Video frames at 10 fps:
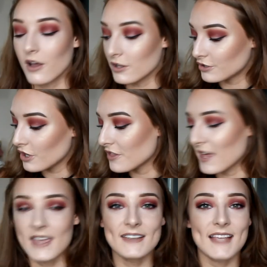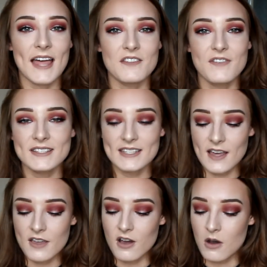got two things, and the first thing
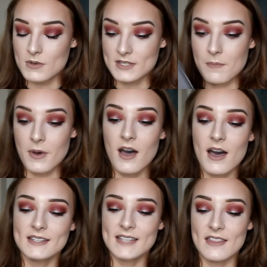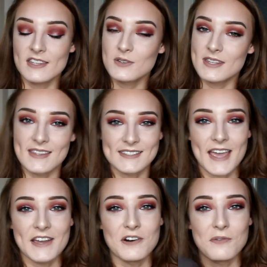that I got was a purse, and this was in the
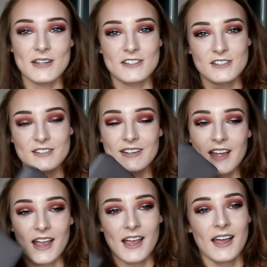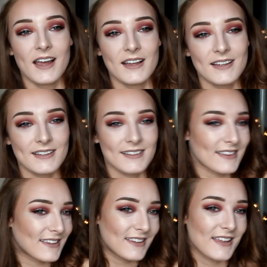sale, which
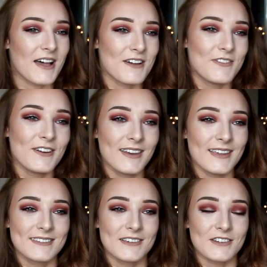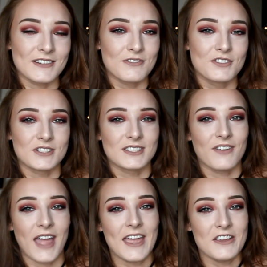I feel is a good enough
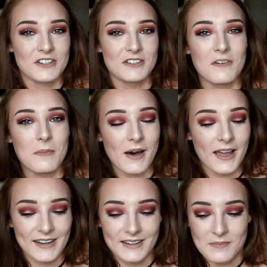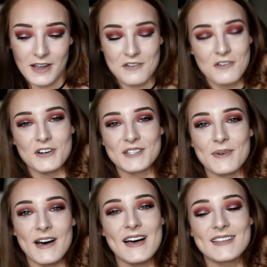justification for buying a Michael Kors
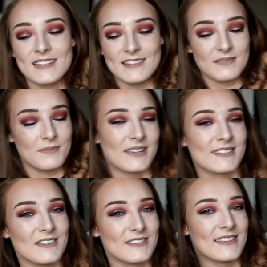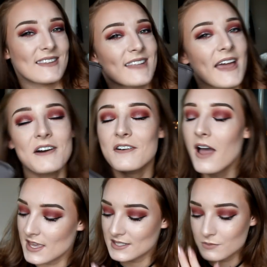purse, is because it was in the sale.
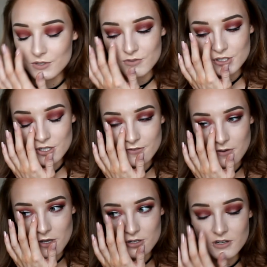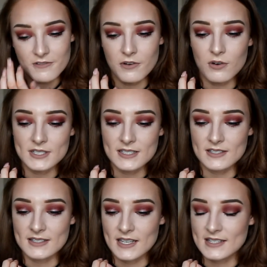This was reduced from 140
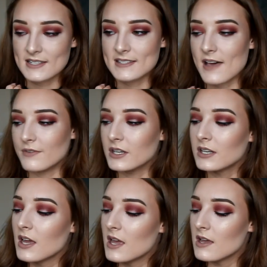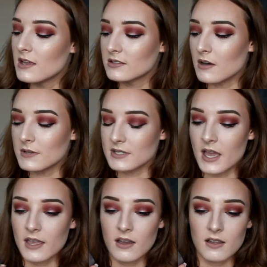to 67, so I was
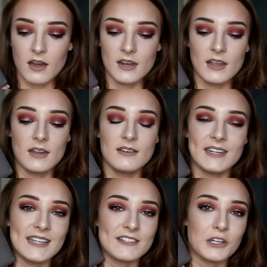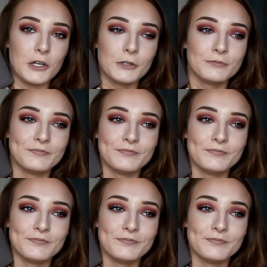like, I kind of need to,